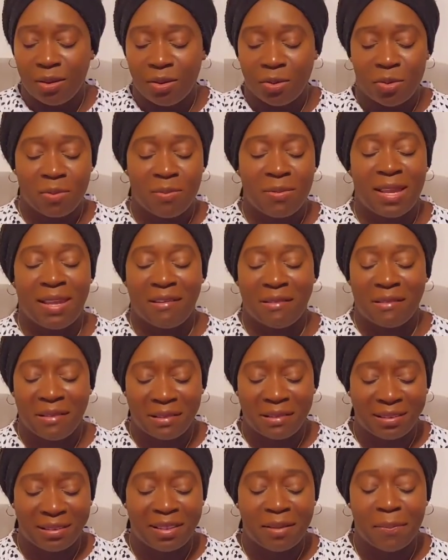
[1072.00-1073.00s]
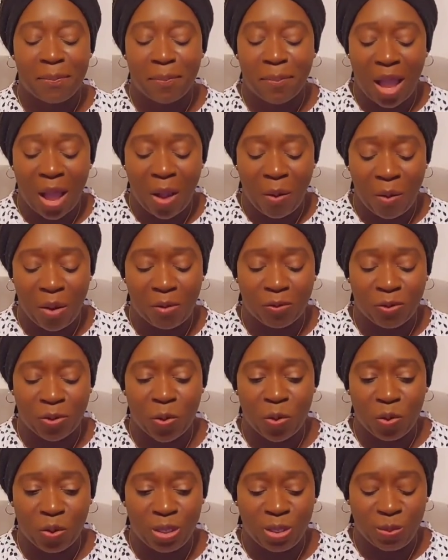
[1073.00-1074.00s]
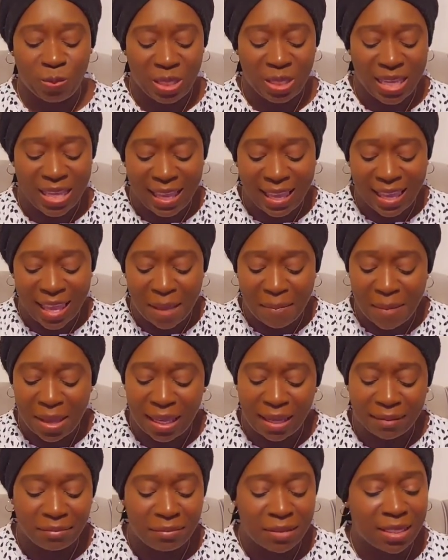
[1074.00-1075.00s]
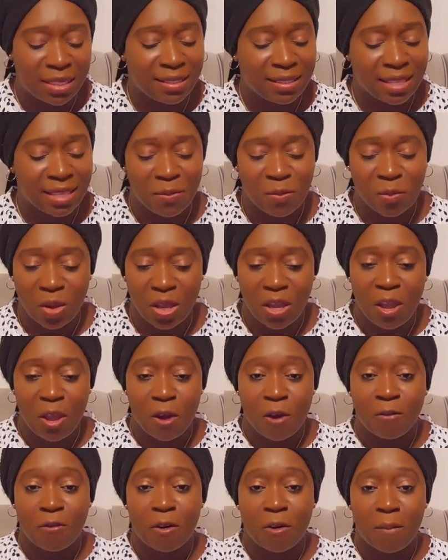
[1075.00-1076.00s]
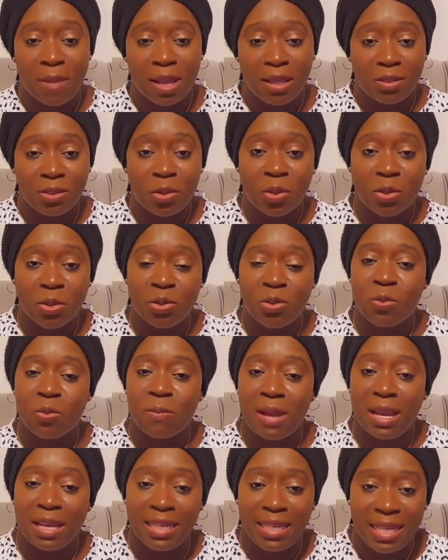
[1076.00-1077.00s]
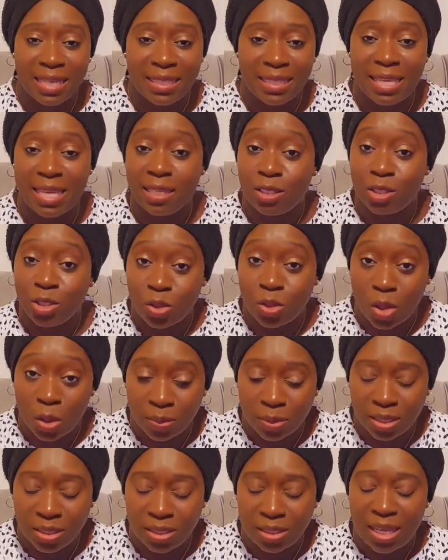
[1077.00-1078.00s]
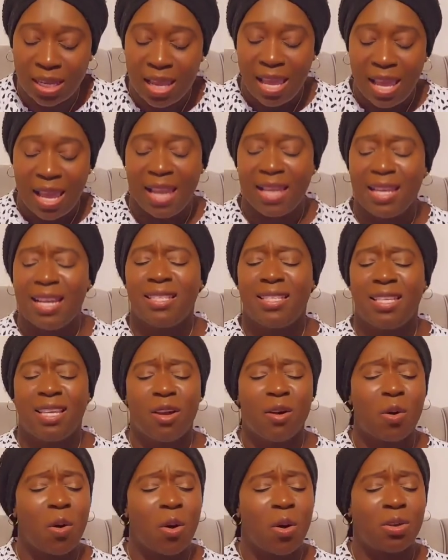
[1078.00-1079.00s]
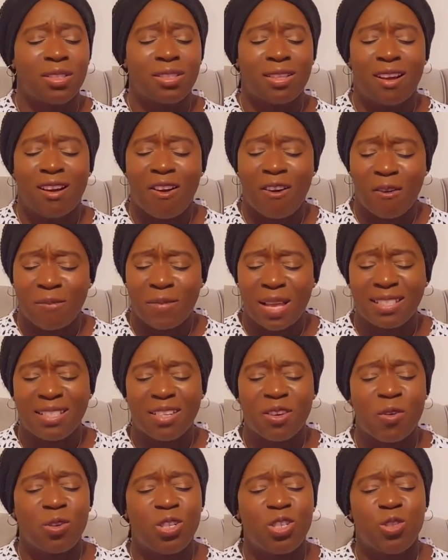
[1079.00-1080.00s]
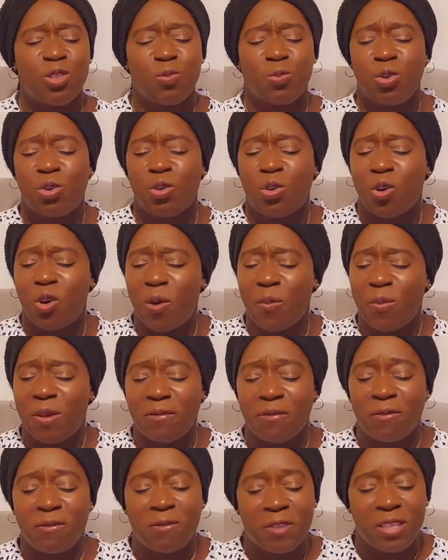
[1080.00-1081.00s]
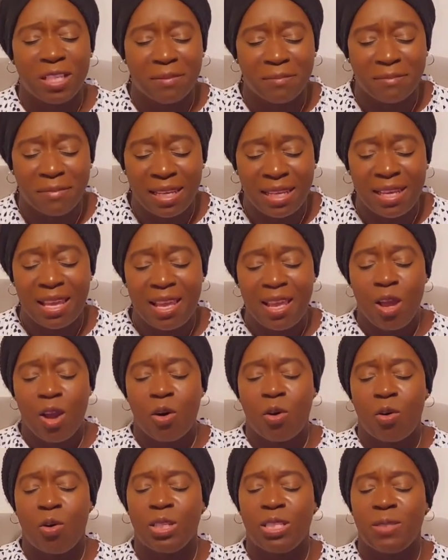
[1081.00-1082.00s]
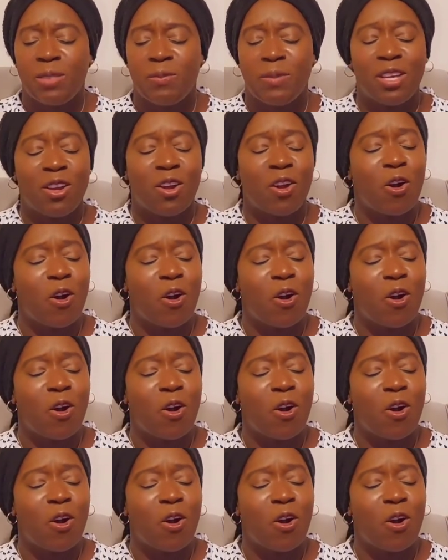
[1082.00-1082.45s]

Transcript: oh my God, the power of the Holy Spirit, He came again the same way, from my toes to my knees, He stopped. And I said, God, come. I said, Holy Spirit, come and fill me. Holy Spirit,